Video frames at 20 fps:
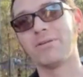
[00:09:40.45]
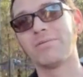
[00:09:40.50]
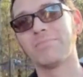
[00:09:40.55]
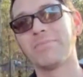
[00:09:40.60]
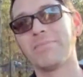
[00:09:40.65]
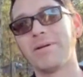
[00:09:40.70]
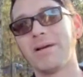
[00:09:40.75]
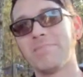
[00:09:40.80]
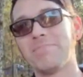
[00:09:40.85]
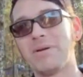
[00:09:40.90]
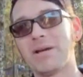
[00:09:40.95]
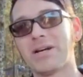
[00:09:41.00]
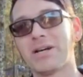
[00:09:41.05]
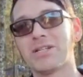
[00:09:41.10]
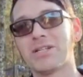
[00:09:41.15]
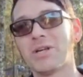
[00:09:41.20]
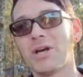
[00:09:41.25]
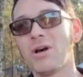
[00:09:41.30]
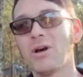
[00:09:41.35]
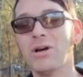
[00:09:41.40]
because
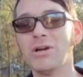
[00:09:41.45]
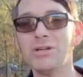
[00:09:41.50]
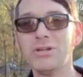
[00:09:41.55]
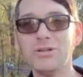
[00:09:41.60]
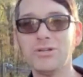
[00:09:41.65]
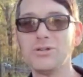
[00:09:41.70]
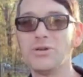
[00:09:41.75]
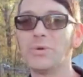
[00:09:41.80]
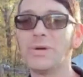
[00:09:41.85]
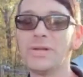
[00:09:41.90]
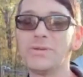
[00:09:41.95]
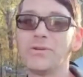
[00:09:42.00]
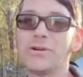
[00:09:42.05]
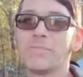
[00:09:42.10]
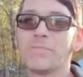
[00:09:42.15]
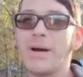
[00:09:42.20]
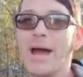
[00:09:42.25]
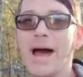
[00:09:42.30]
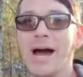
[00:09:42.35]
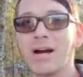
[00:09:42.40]
you can look
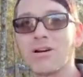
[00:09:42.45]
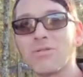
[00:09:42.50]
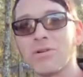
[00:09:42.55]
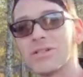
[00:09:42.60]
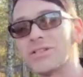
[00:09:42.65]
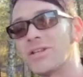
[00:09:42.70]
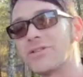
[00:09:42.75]
backwards and there's